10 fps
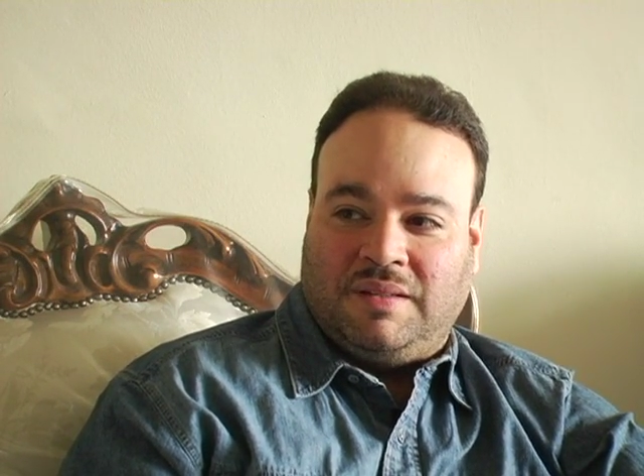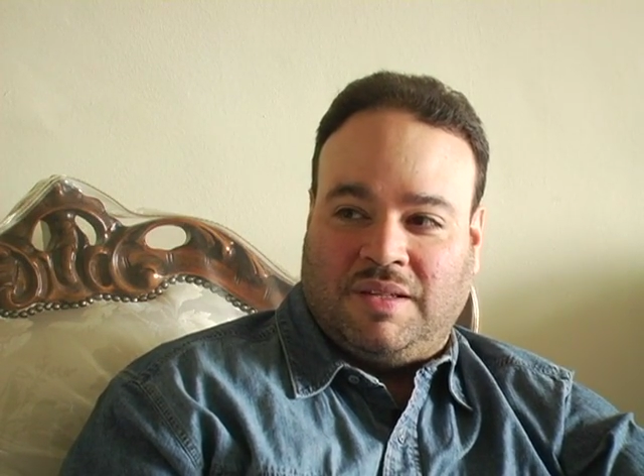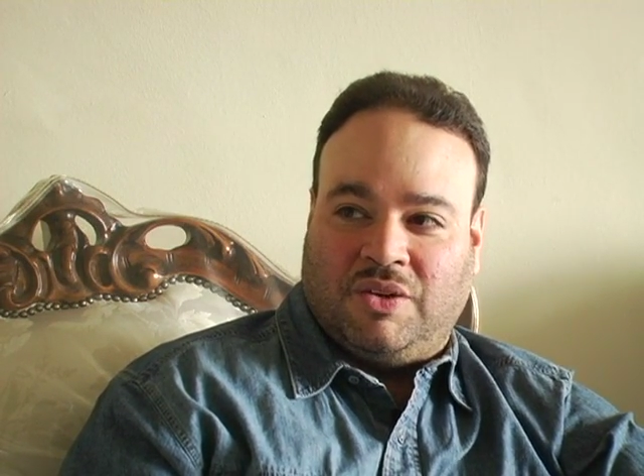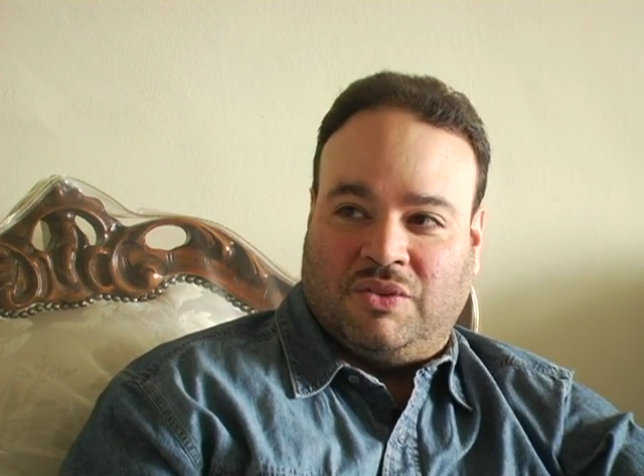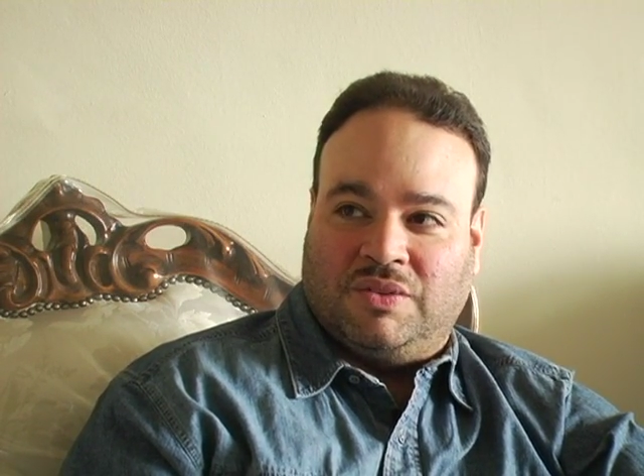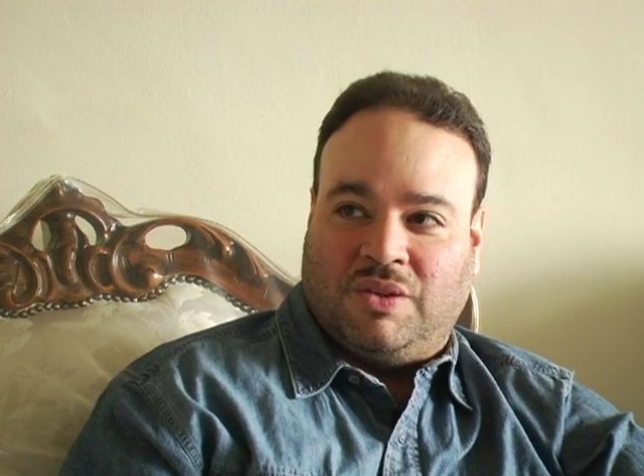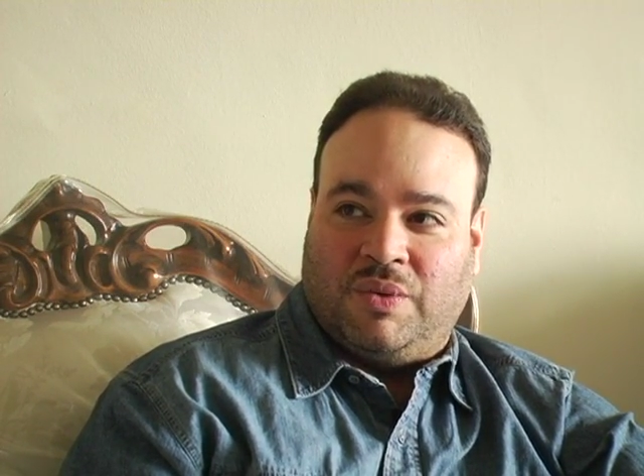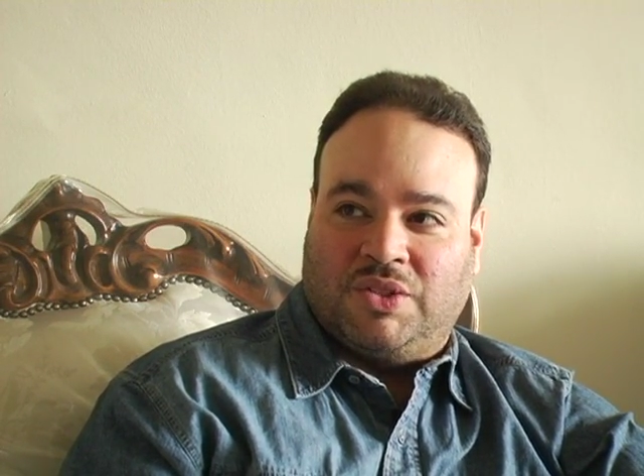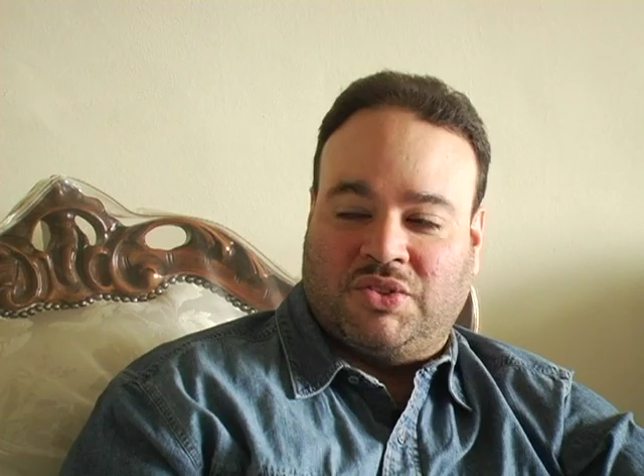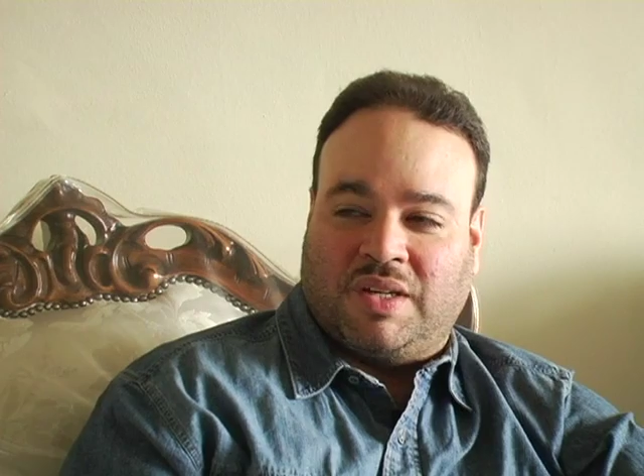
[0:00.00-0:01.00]
you know,
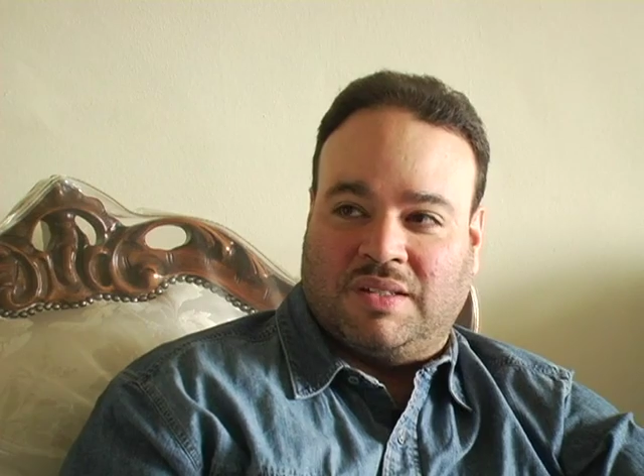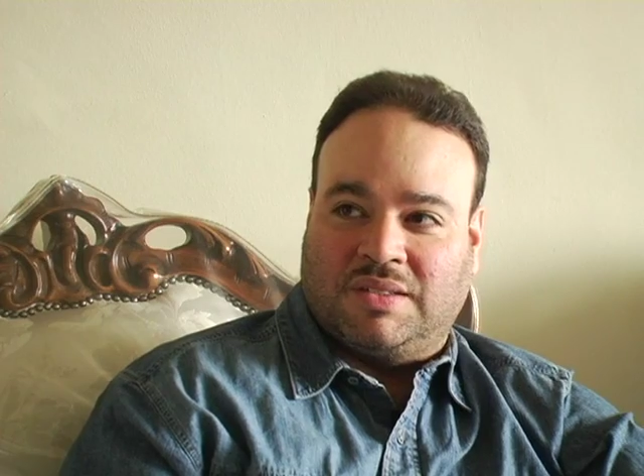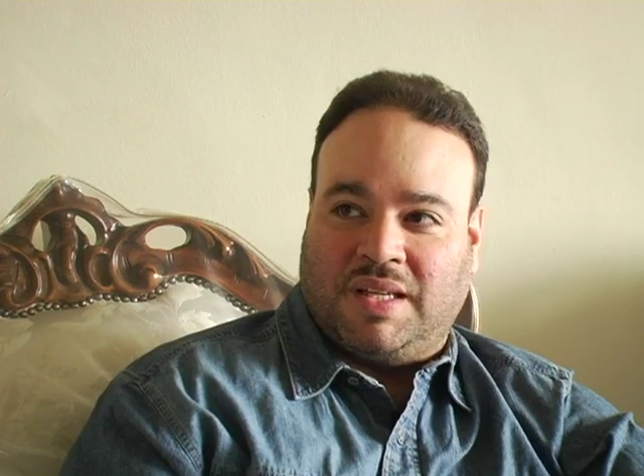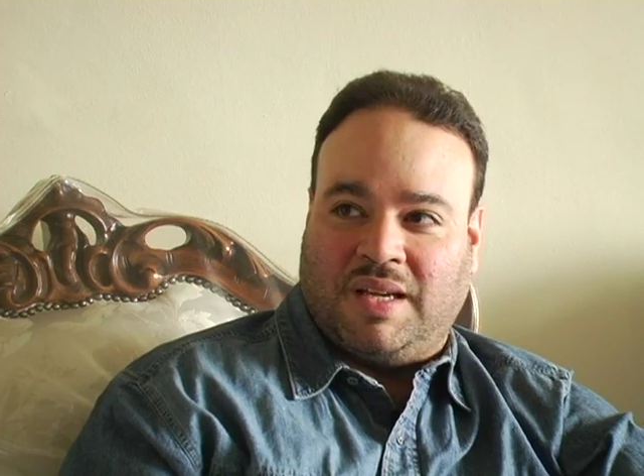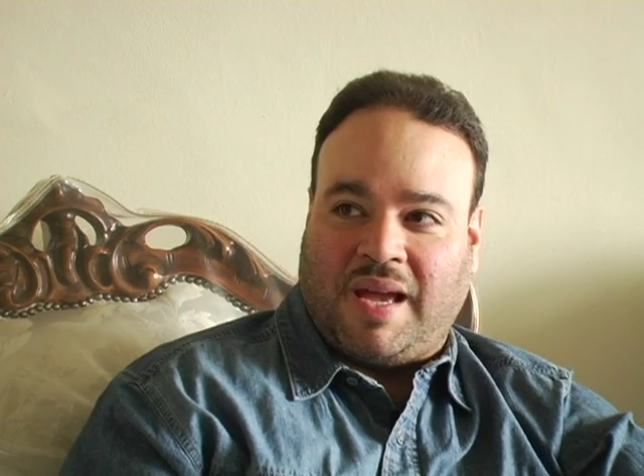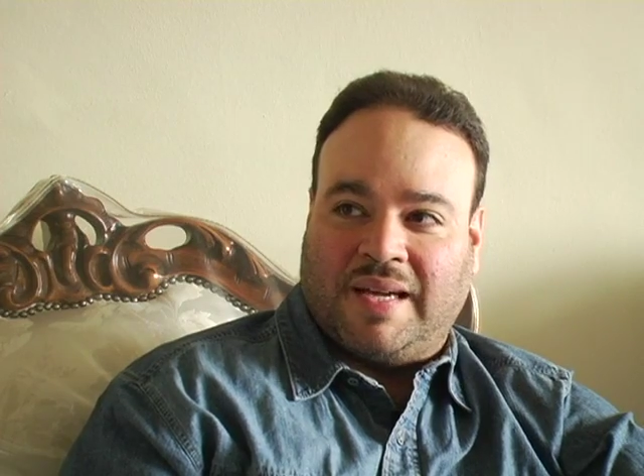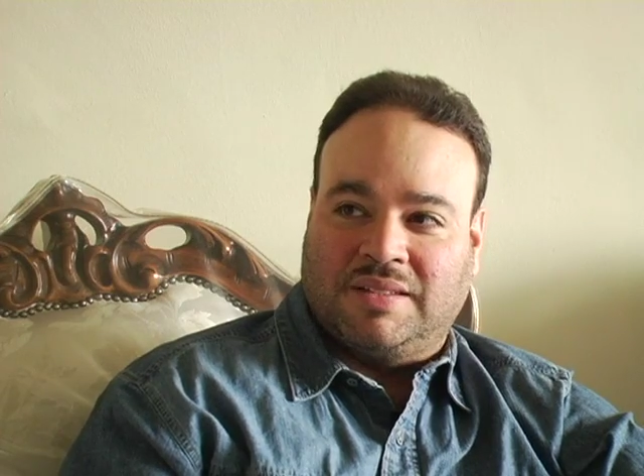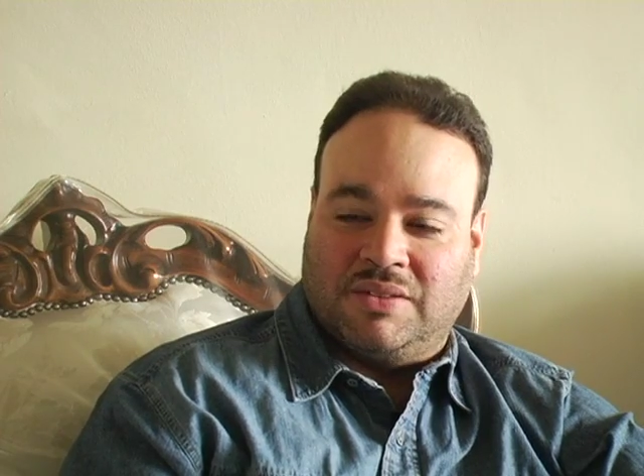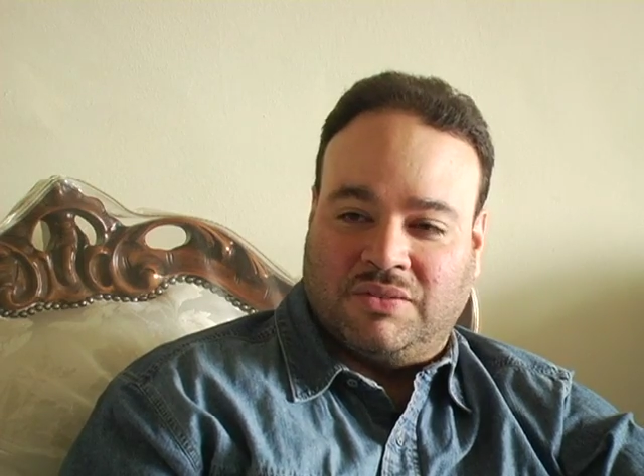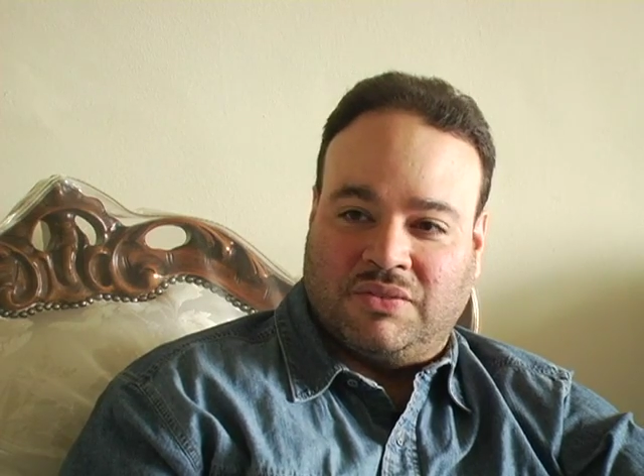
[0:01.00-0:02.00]
always try to stay
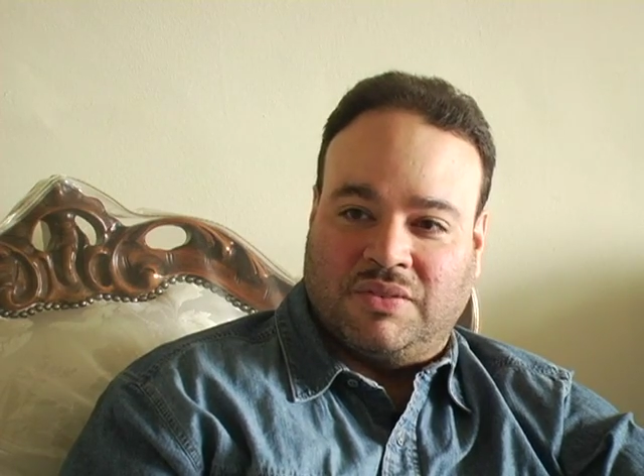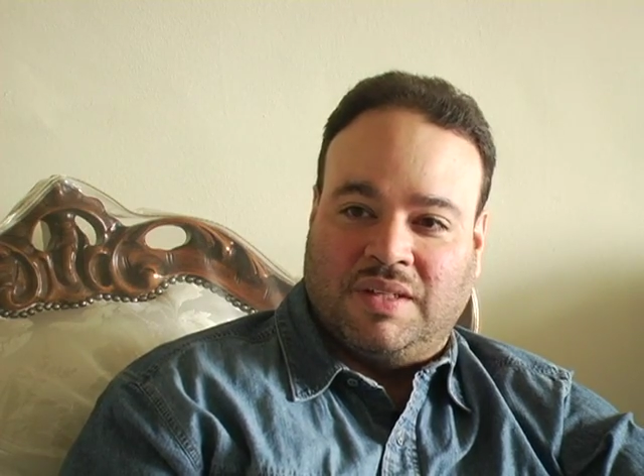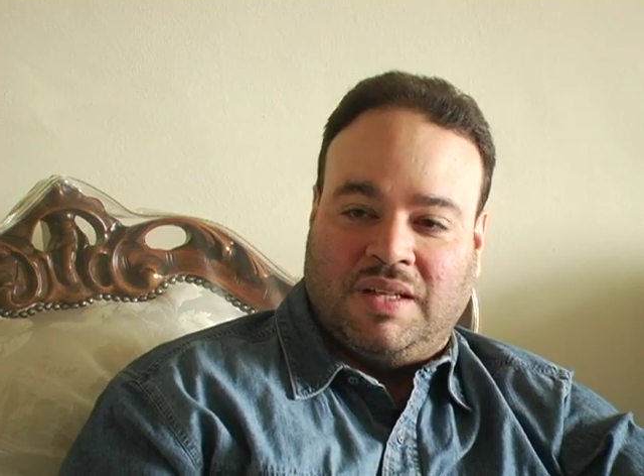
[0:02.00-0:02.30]
active.